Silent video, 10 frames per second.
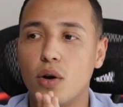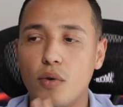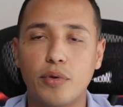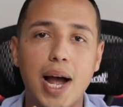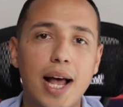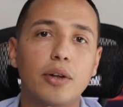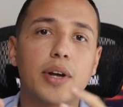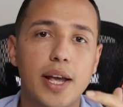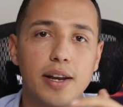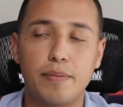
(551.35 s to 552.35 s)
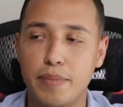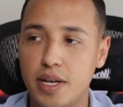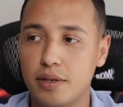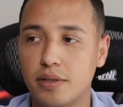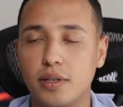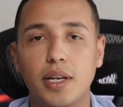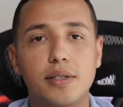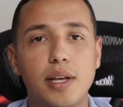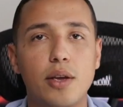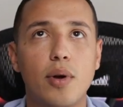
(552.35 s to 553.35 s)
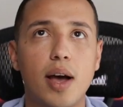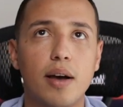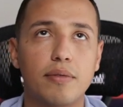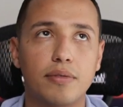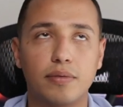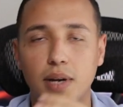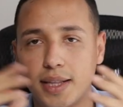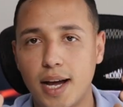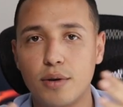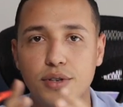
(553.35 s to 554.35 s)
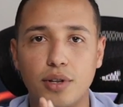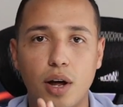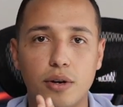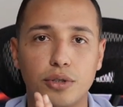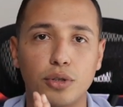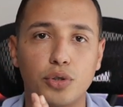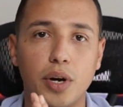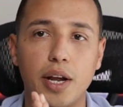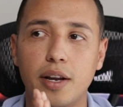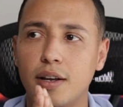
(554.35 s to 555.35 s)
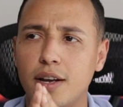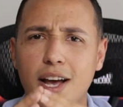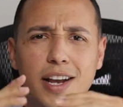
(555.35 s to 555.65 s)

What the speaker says: Over allocating means, let's say you have $1,000 to trade